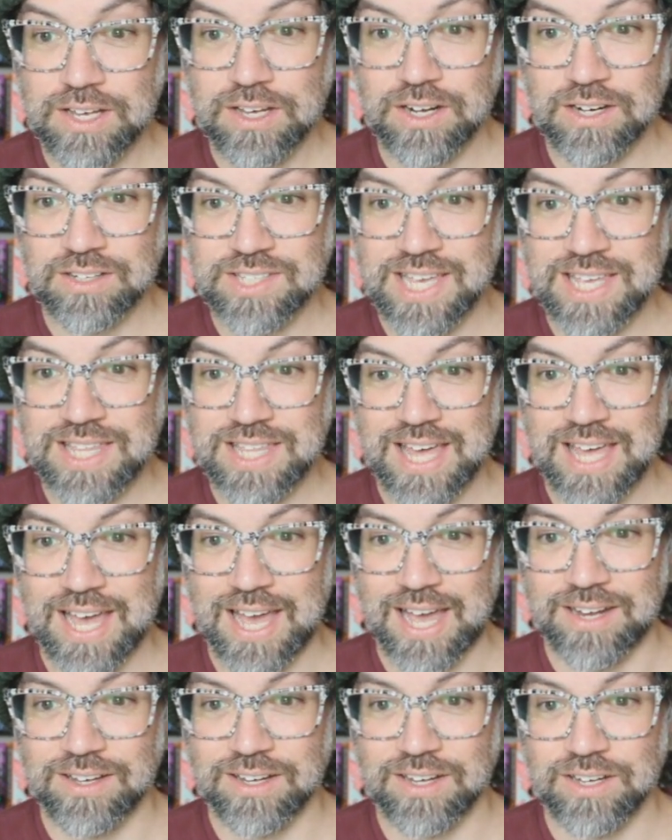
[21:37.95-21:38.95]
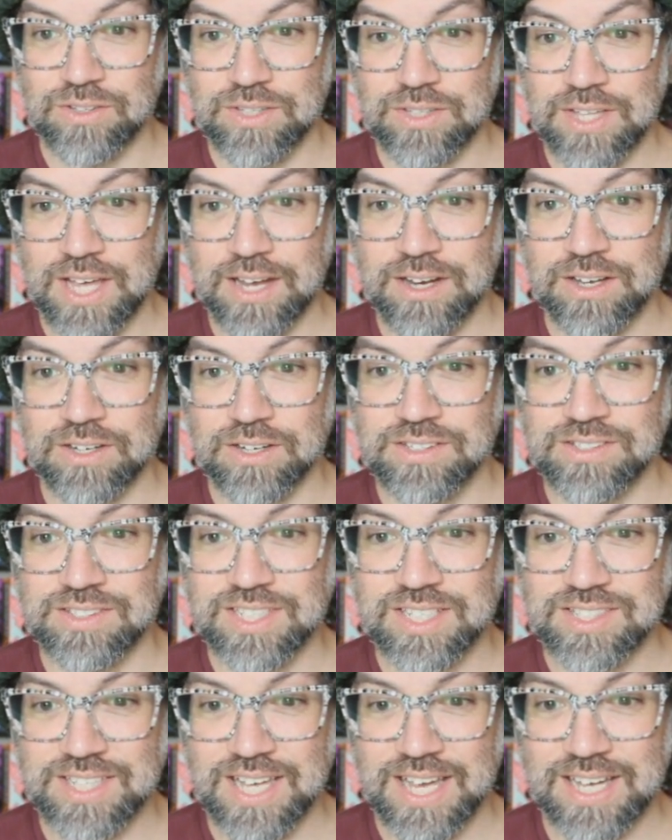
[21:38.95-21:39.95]
You're going to take that. You're going to do that. You're going to
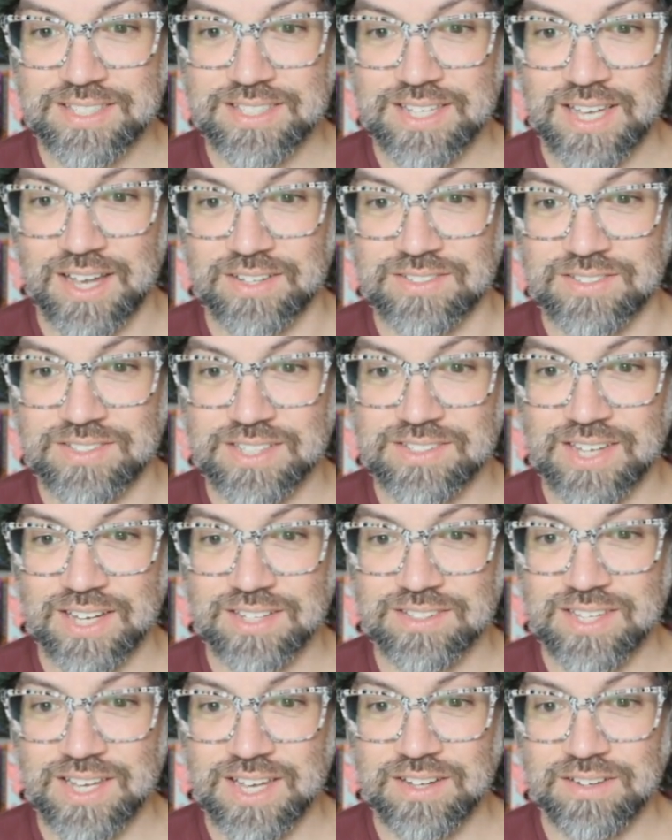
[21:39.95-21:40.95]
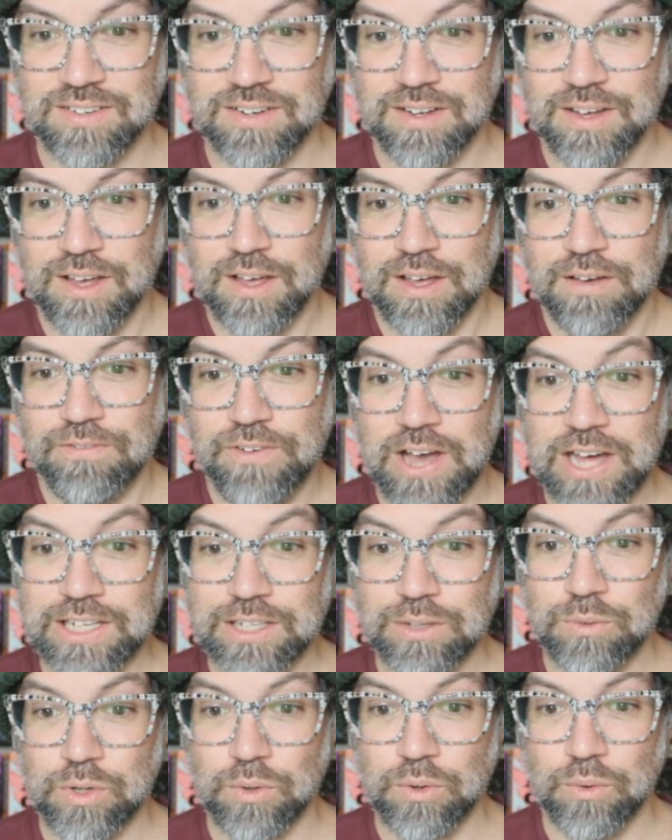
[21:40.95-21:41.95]
zigzag down,
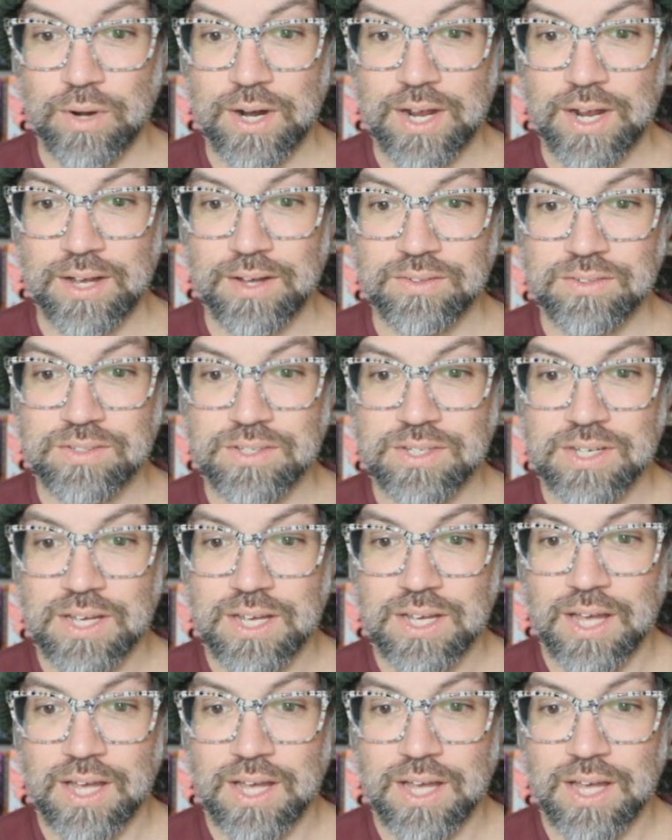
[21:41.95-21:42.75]
follow it around.